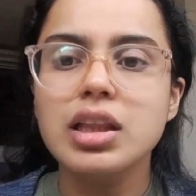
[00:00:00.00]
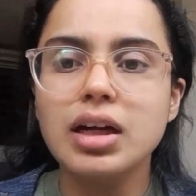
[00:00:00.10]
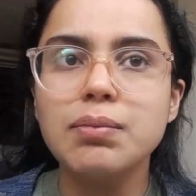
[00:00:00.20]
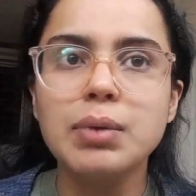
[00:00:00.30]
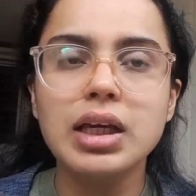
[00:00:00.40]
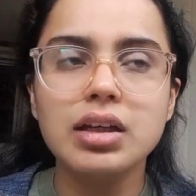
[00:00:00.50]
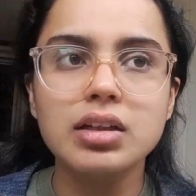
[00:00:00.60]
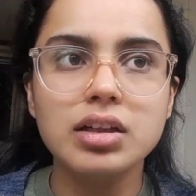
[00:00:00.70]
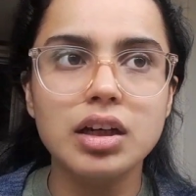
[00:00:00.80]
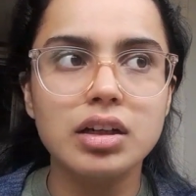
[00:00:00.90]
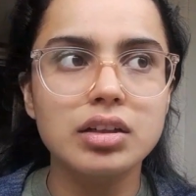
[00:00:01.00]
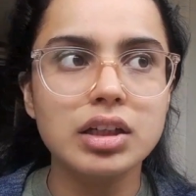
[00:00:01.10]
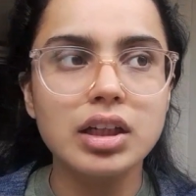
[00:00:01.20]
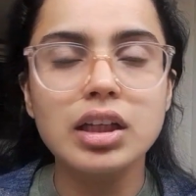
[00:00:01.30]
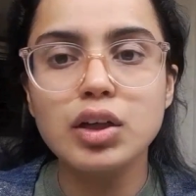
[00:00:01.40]
that make it
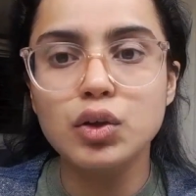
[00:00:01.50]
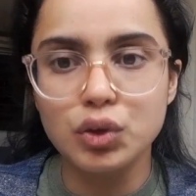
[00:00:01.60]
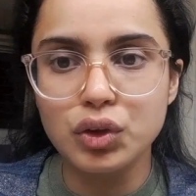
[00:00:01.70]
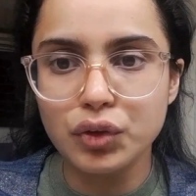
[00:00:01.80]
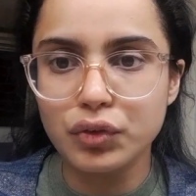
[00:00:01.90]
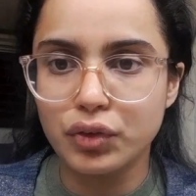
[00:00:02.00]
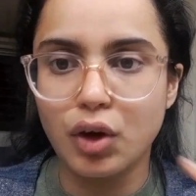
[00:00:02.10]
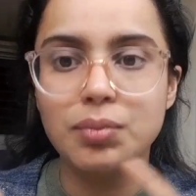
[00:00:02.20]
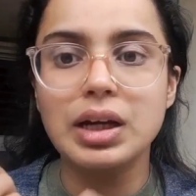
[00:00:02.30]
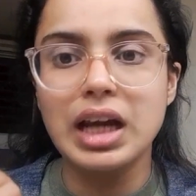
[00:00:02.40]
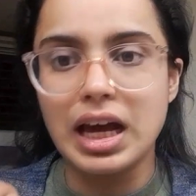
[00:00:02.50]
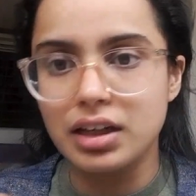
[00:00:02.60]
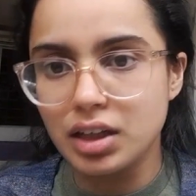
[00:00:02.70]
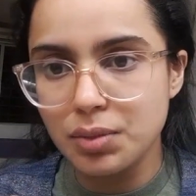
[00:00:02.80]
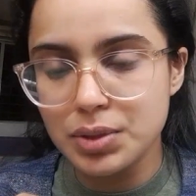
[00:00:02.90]
really good from
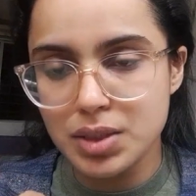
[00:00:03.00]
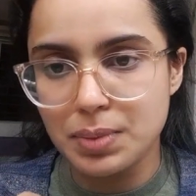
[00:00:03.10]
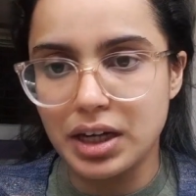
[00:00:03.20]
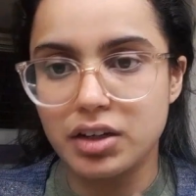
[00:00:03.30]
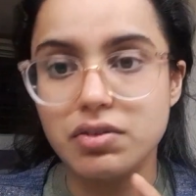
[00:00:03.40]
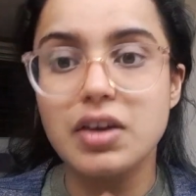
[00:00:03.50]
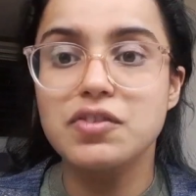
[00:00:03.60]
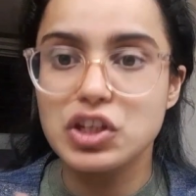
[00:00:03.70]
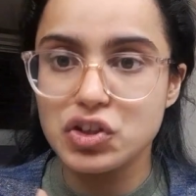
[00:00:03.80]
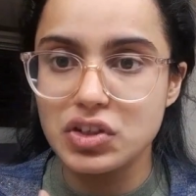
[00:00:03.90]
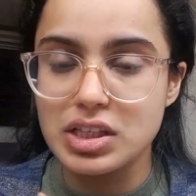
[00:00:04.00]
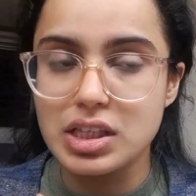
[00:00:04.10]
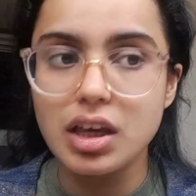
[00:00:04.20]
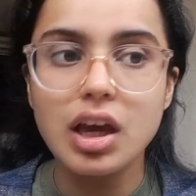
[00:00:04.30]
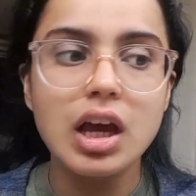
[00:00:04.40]
clarity perspective,
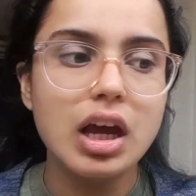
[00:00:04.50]
efficiency.